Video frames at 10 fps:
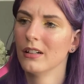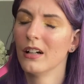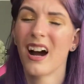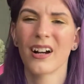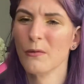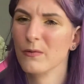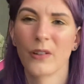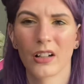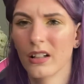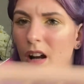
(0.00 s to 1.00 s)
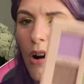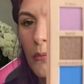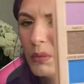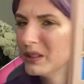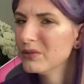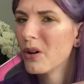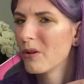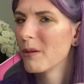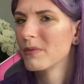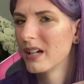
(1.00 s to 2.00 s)
I don't fucking know. But you know
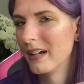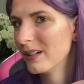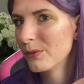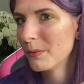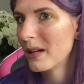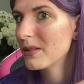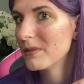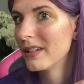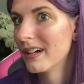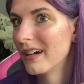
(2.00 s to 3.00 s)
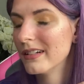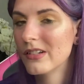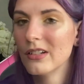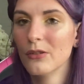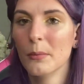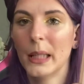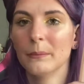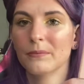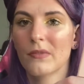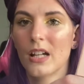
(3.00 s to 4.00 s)
what I'm saying. It reminds me of the 90s a little
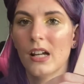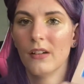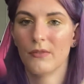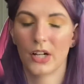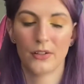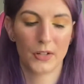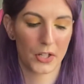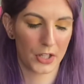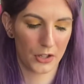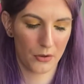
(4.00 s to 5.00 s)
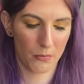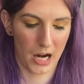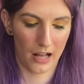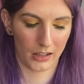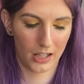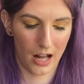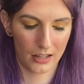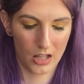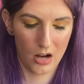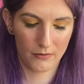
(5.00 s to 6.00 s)
bit. Very, very cute palette. I
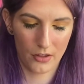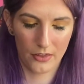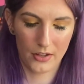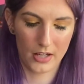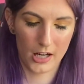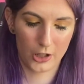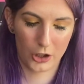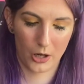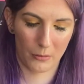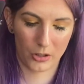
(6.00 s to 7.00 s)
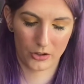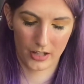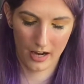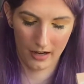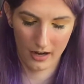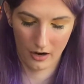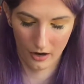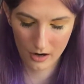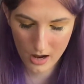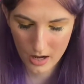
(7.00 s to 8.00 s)
love the shimmers in here.